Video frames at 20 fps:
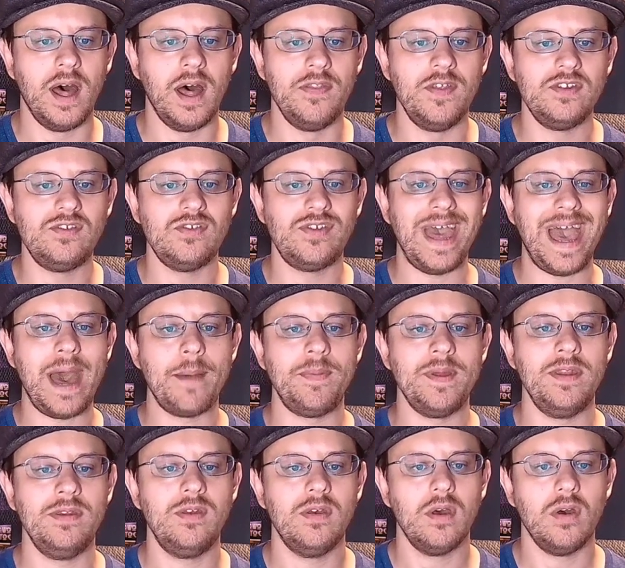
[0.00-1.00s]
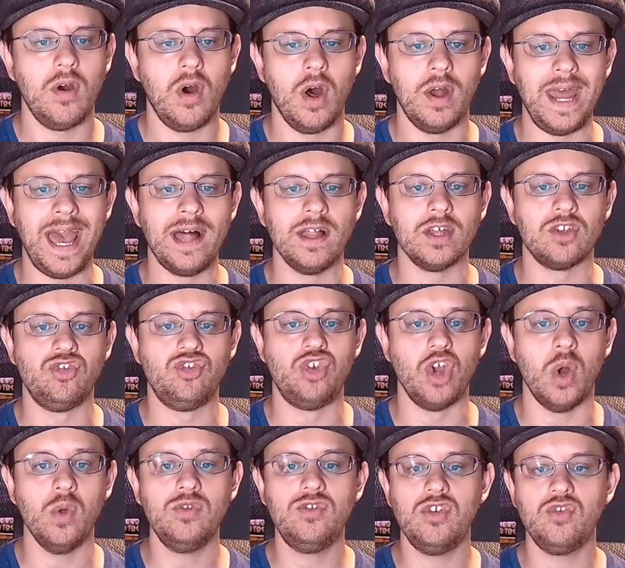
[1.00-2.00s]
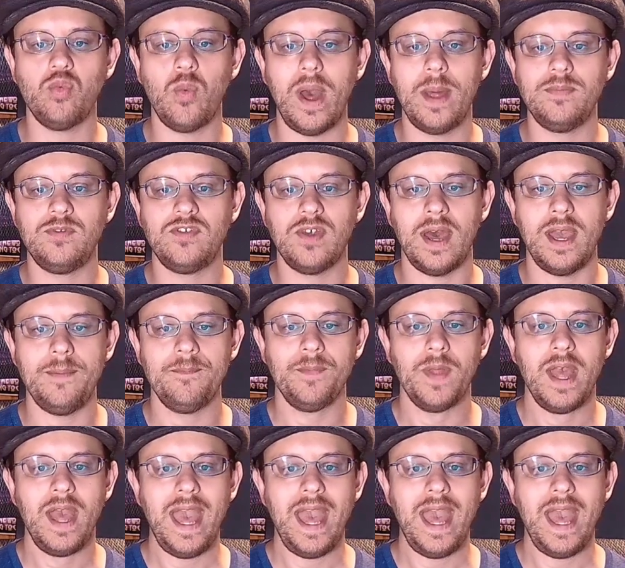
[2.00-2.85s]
This has happened on Alex Jones's website